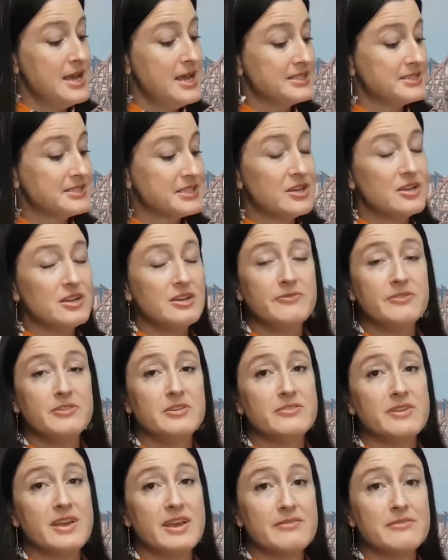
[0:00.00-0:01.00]
So if
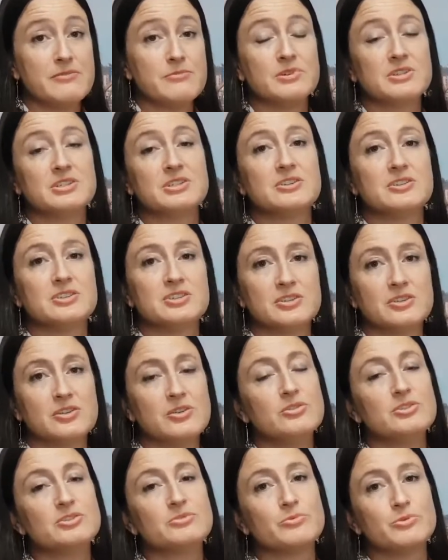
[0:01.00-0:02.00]
you've ever wanted to
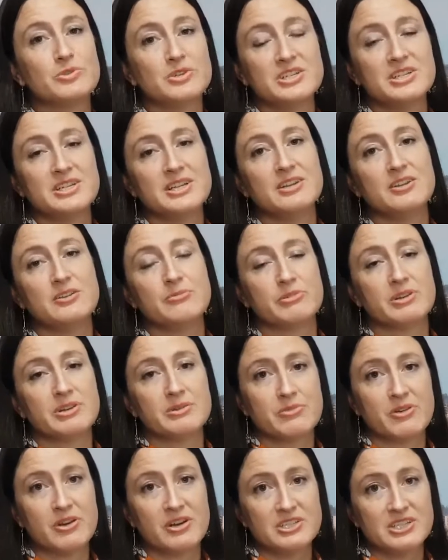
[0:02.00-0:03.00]
use wood in your print
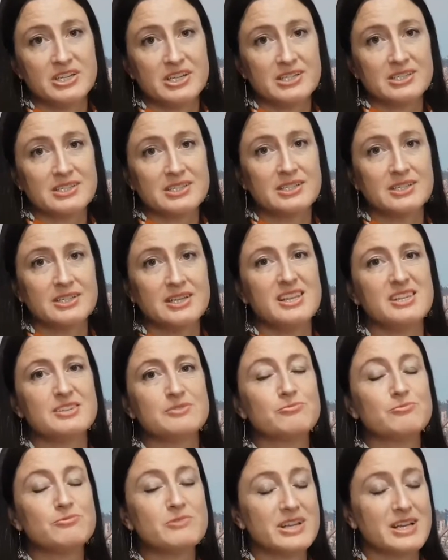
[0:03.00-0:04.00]
project, it's
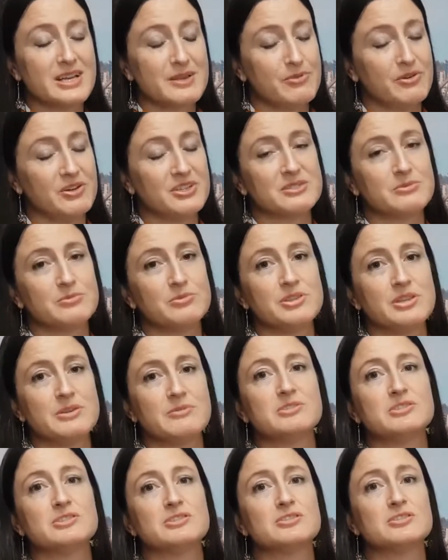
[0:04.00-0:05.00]
really possible. There
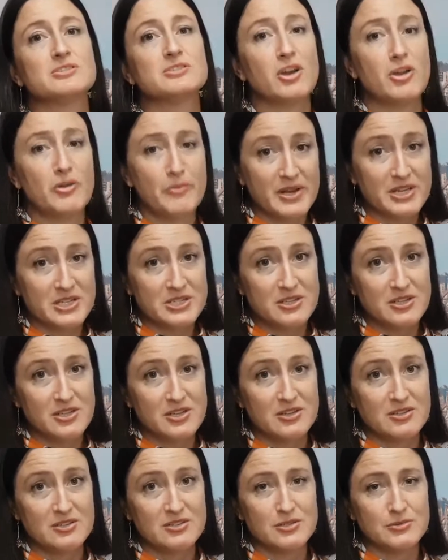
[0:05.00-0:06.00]
is so much that you
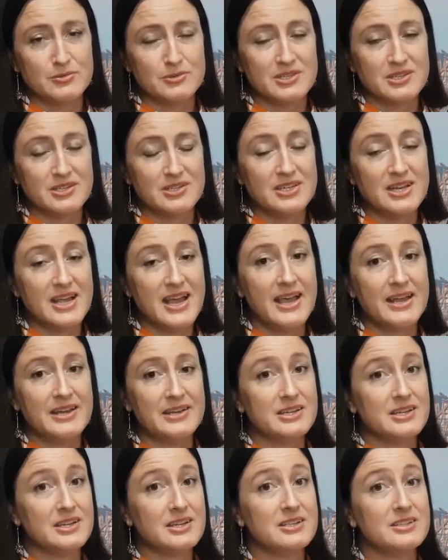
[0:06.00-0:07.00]
can do with it, and
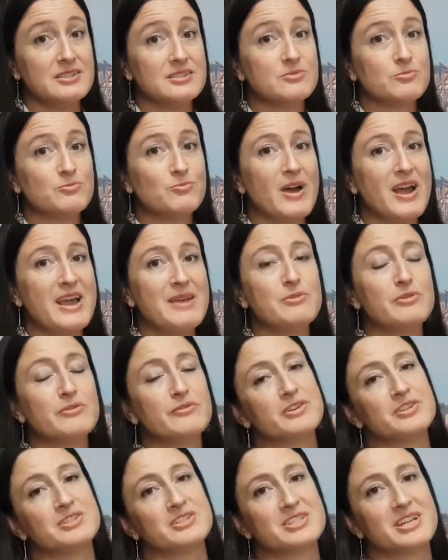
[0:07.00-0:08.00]
it is way more
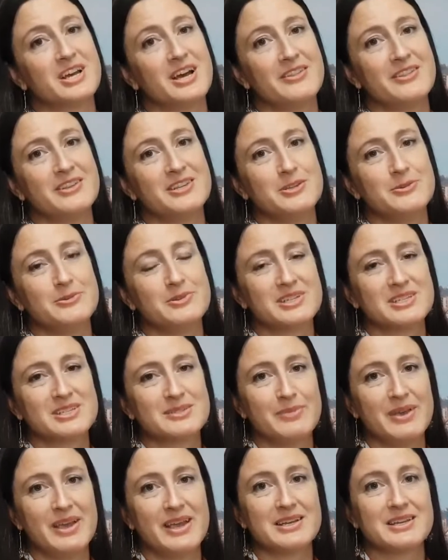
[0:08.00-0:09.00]
versatile than you would
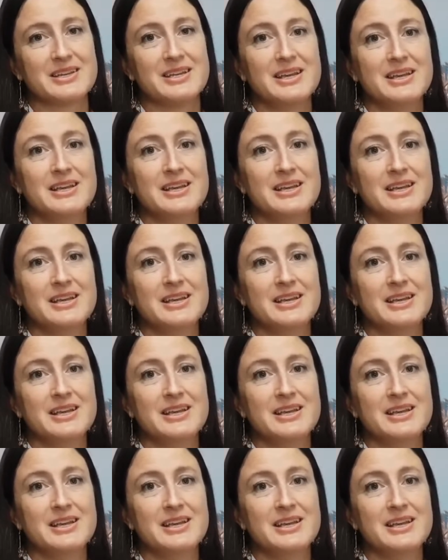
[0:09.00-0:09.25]
expect.